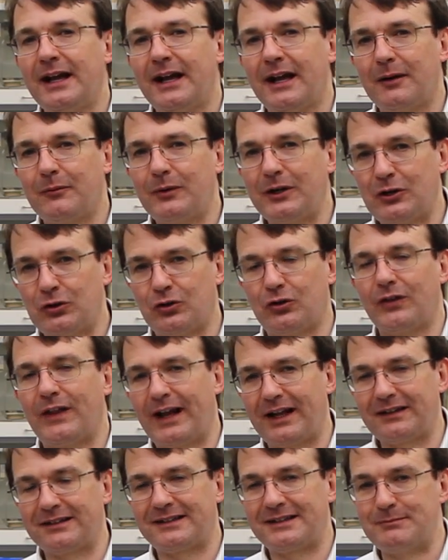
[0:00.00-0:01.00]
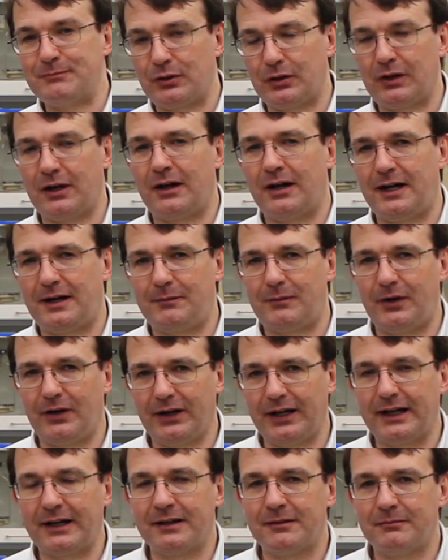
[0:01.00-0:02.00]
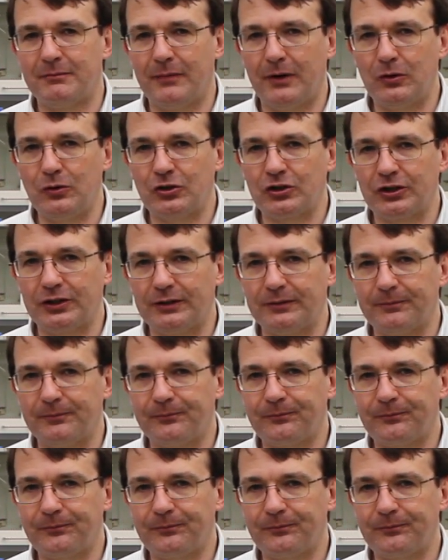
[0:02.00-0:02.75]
and we call that simple harmonic motion.